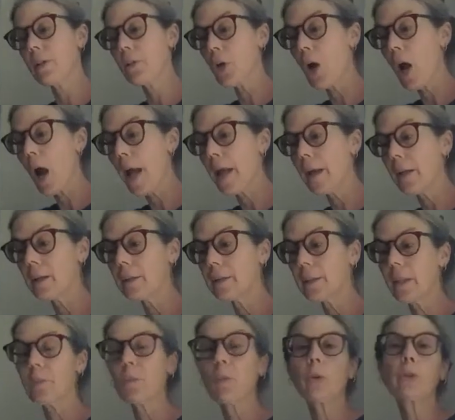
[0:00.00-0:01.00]
child,
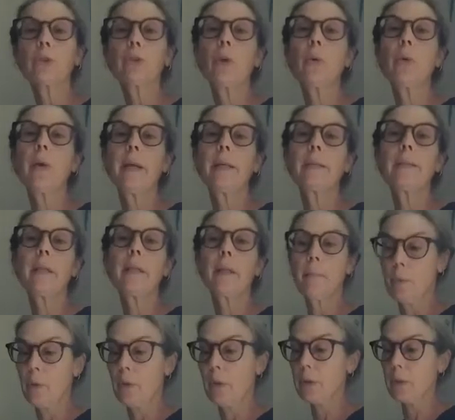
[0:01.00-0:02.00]
and we're
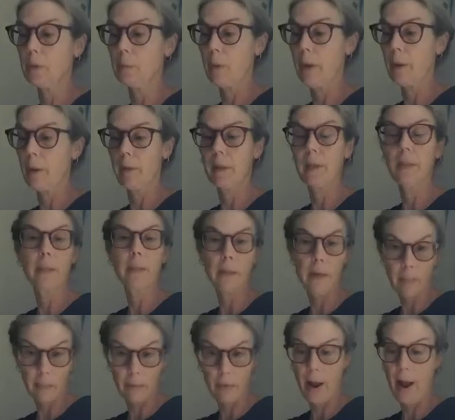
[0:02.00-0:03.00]
showcasing books by
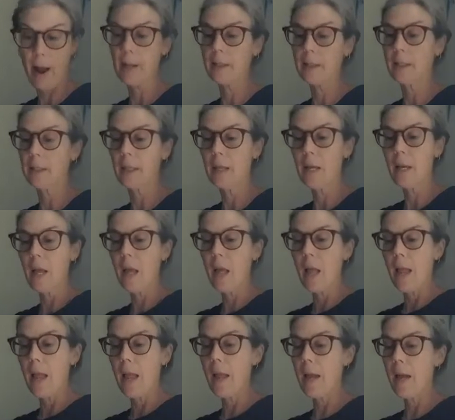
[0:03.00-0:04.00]
military brats.
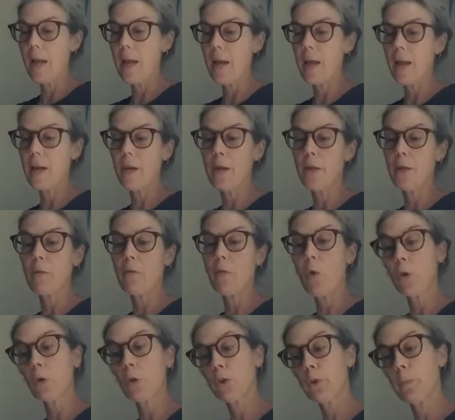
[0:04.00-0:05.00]
And of
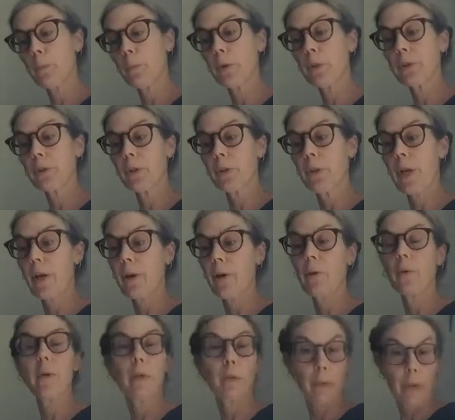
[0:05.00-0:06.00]
course, your books are not
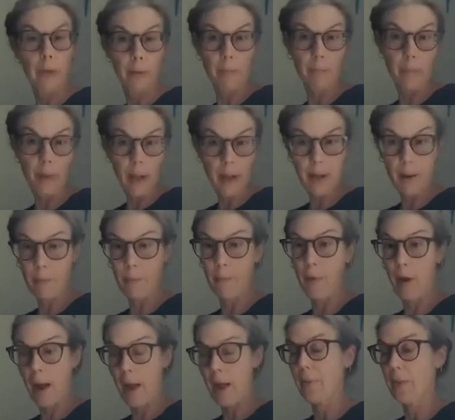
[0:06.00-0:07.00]
only written by a
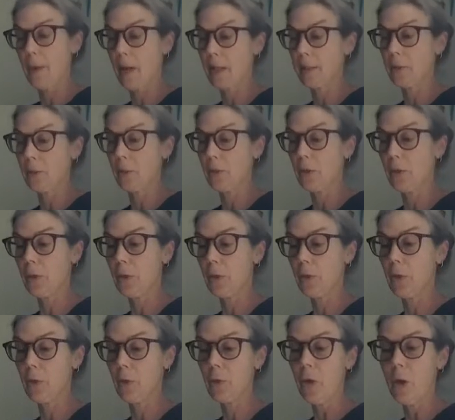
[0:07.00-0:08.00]
brat, that's
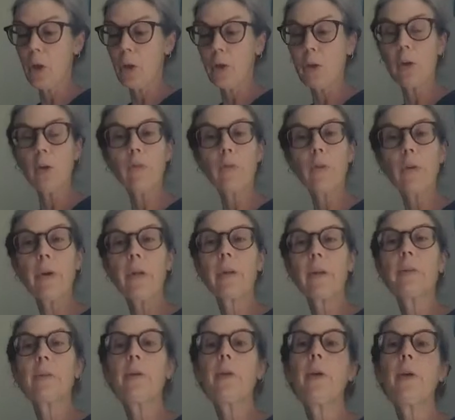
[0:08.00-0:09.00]
you, you've
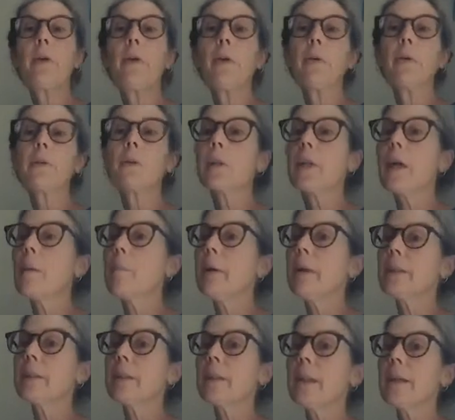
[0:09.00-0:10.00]
written two. So that
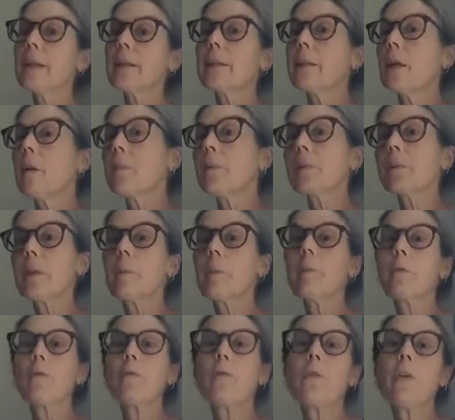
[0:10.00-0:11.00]
makes it like a
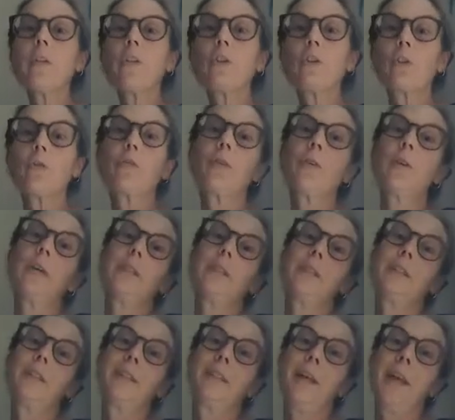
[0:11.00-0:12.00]
double feature for
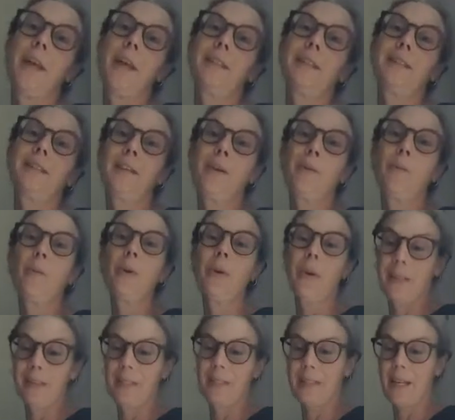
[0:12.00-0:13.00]
us today. So we're
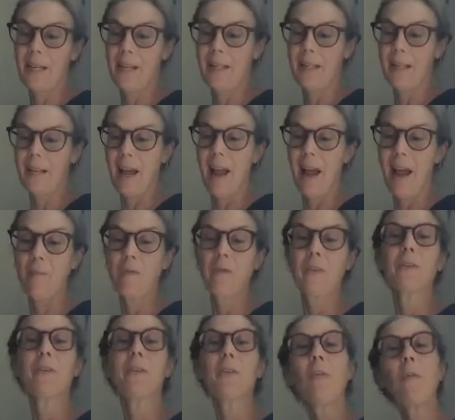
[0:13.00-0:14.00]
excited to have
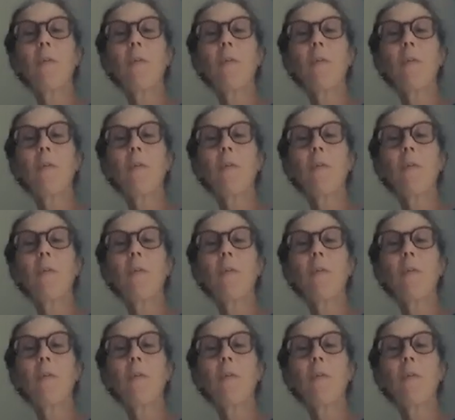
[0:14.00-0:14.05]
you. So